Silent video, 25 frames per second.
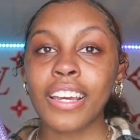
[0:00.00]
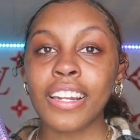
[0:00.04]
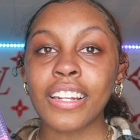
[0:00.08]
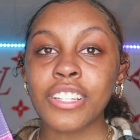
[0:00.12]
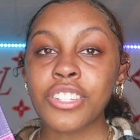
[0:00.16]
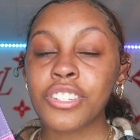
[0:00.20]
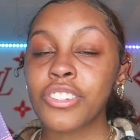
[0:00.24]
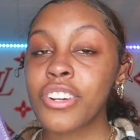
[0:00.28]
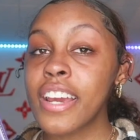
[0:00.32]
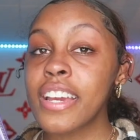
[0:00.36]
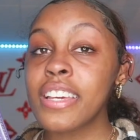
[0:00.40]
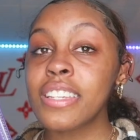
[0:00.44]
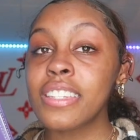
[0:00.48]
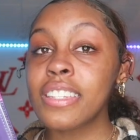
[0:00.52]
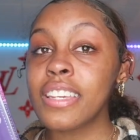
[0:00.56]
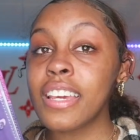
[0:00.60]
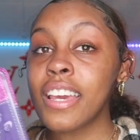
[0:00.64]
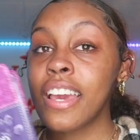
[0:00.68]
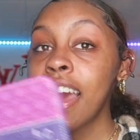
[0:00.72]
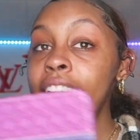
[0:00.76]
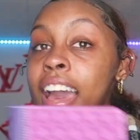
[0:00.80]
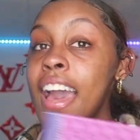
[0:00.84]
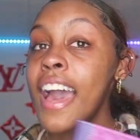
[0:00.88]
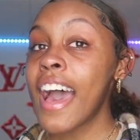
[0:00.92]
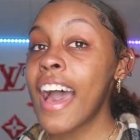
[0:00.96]
And it's
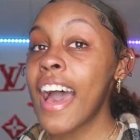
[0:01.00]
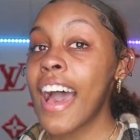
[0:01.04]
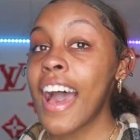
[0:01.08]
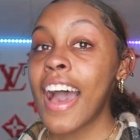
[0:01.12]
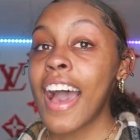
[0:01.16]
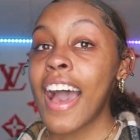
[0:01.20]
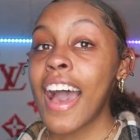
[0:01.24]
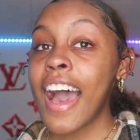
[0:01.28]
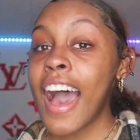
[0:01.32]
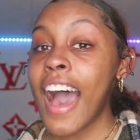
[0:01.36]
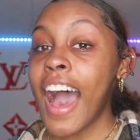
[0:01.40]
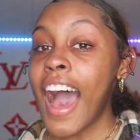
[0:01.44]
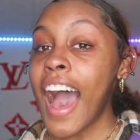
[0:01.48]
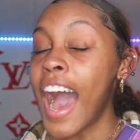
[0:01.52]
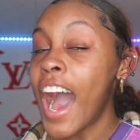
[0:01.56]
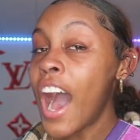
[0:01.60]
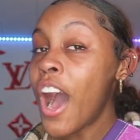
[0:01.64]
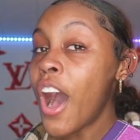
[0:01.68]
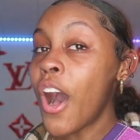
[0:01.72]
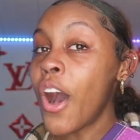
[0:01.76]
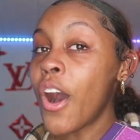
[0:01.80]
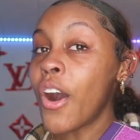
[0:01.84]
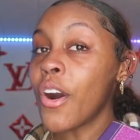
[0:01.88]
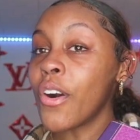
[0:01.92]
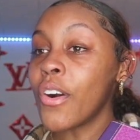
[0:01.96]
crazy
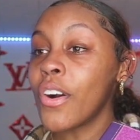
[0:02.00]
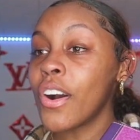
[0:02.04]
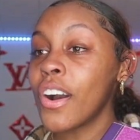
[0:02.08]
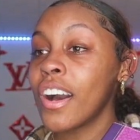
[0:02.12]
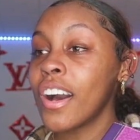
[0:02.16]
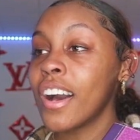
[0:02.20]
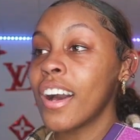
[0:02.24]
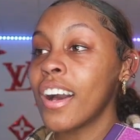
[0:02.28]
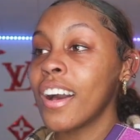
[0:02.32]
how